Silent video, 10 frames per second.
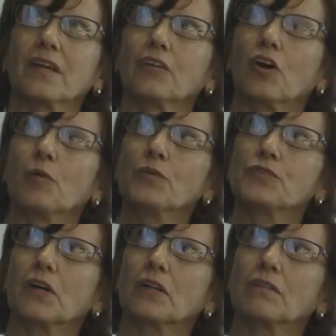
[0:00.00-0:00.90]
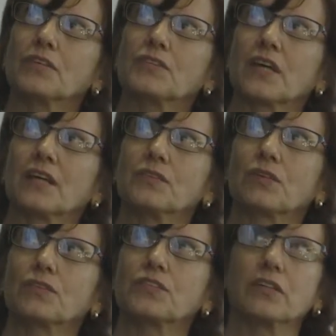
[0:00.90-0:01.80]
And almost all of these signs
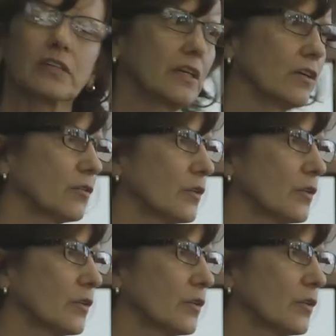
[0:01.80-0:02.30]
are still here.